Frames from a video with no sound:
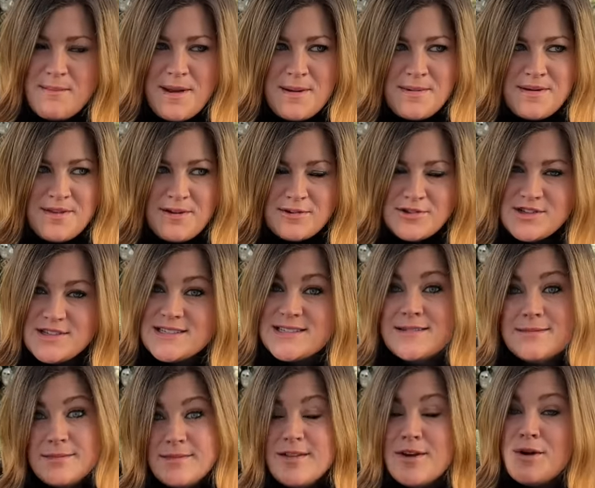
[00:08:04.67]
Maybe
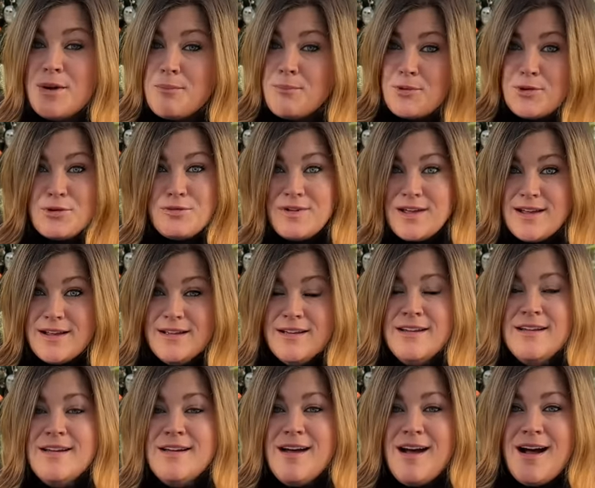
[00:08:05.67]
they're improving
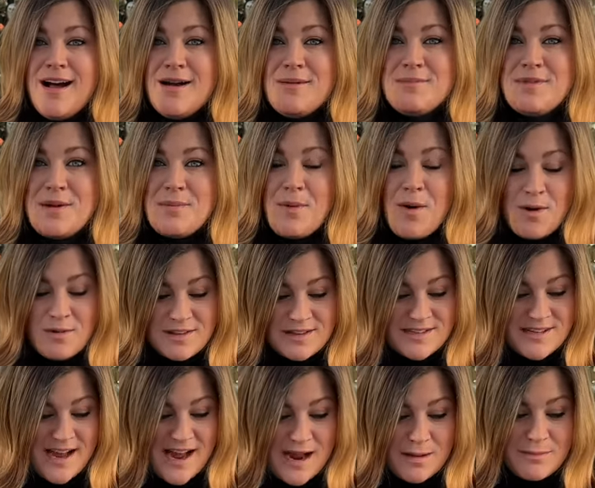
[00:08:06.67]
them all the
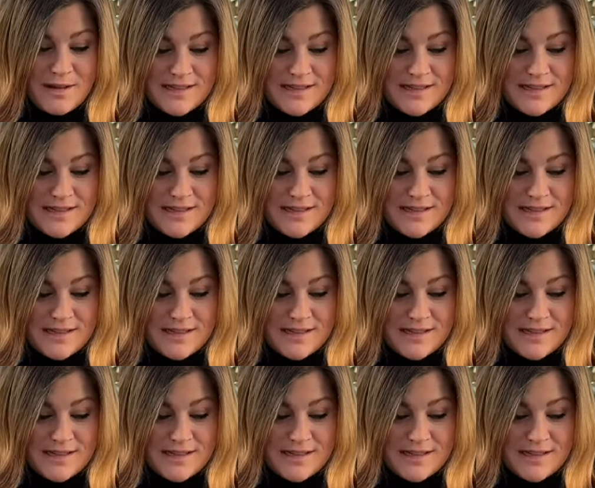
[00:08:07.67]
time.